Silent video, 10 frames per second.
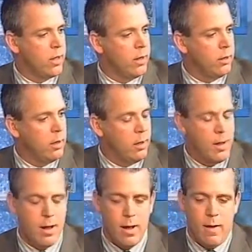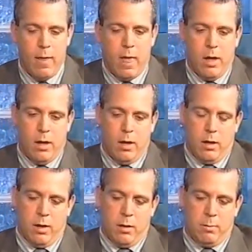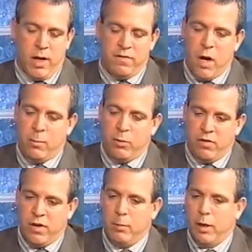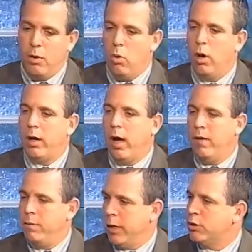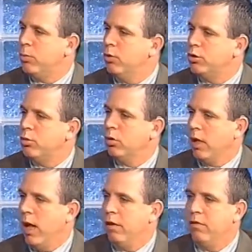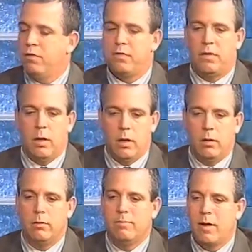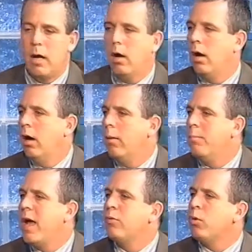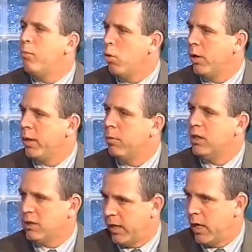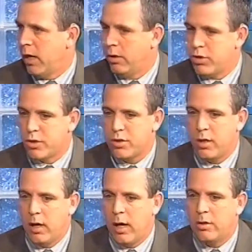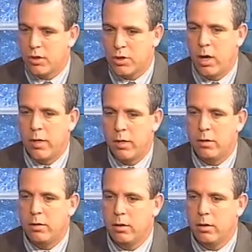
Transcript: and my involvement with family court, I've been exposed to a lot of uh, bad reporting by psychologists. I decided